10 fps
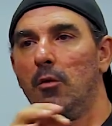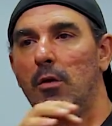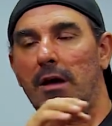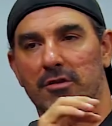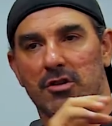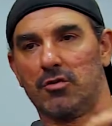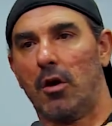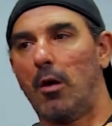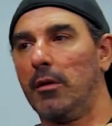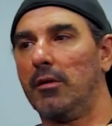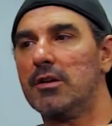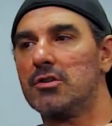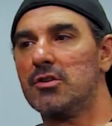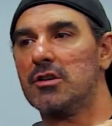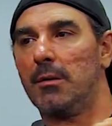We have a strong
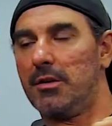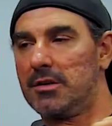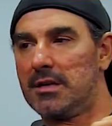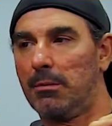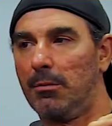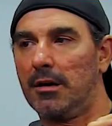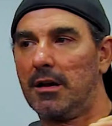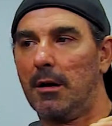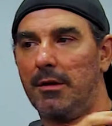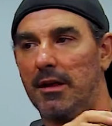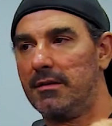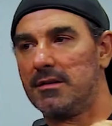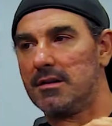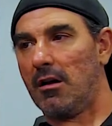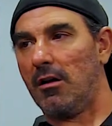relationship with a supplement company that gives
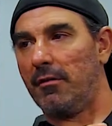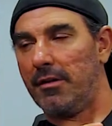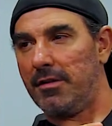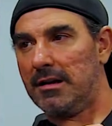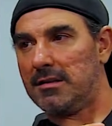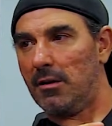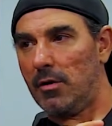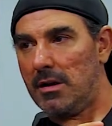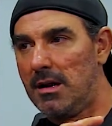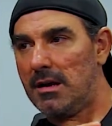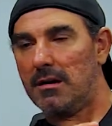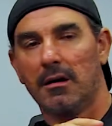us all the things that we need.